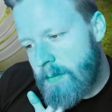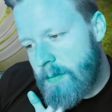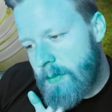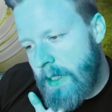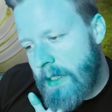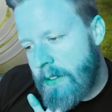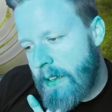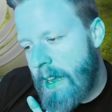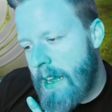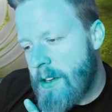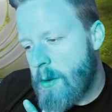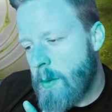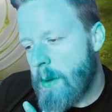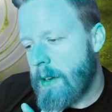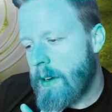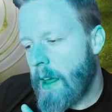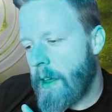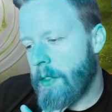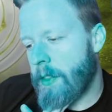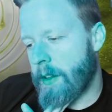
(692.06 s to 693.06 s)
I just hate
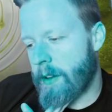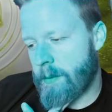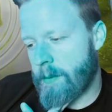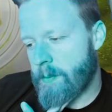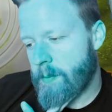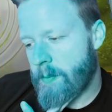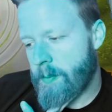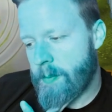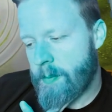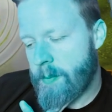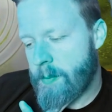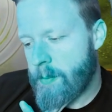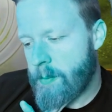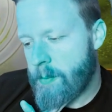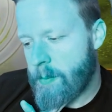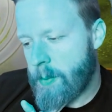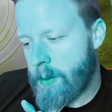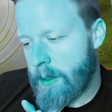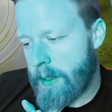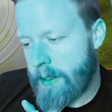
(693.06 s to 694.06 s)
doing nothing.
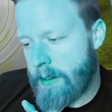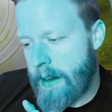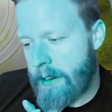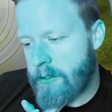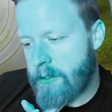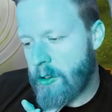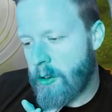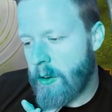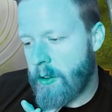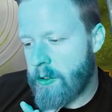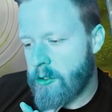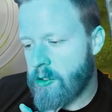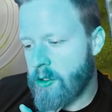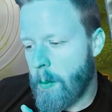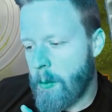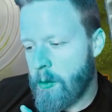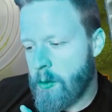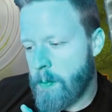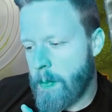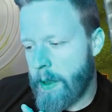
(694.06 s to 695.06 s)
But, like, next turn it's so
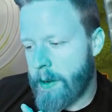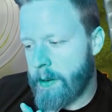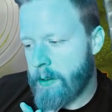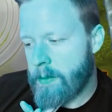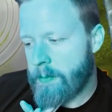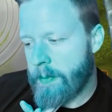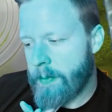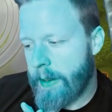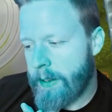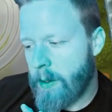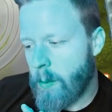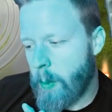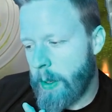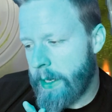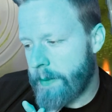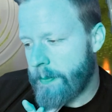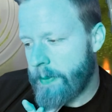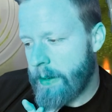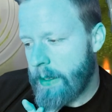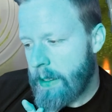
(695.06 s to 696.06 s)
much better. I'm going to
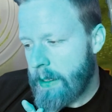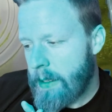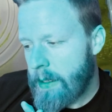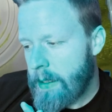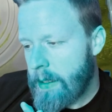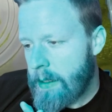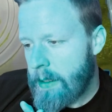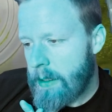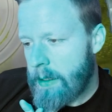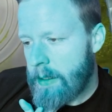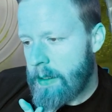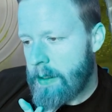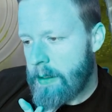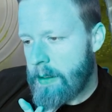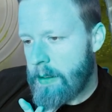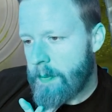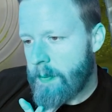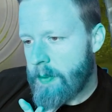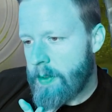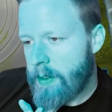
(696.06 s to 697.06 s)
wait.
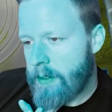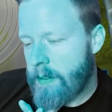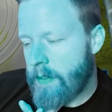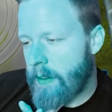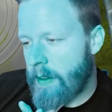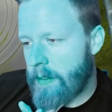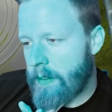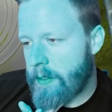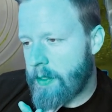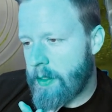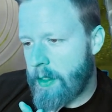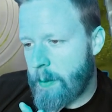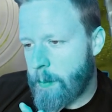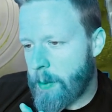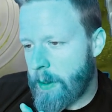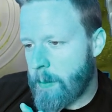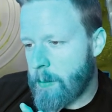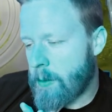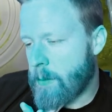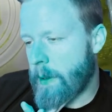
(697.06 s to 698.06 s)
Because, like, they're
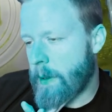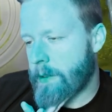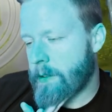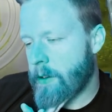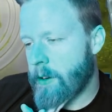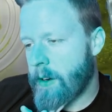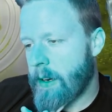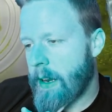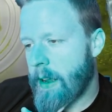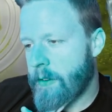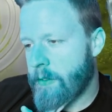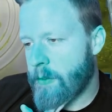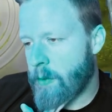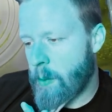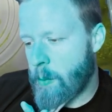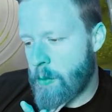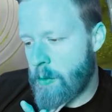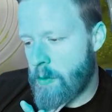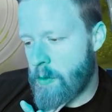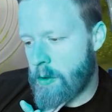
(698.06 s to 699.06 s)
playing blue-black. They're going to have
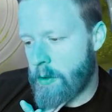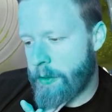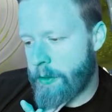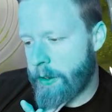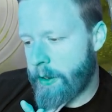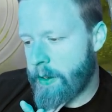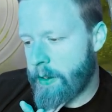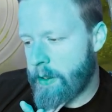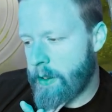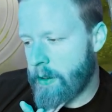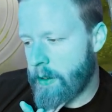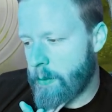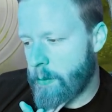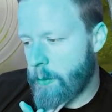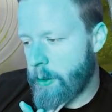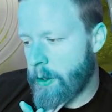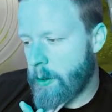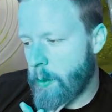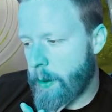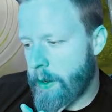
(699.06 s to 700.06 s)
removal, and they're going to kill it
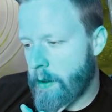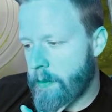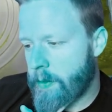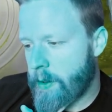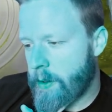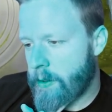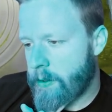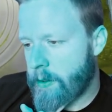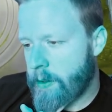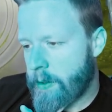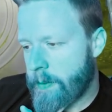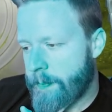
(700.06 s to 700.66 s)
right away, obviously.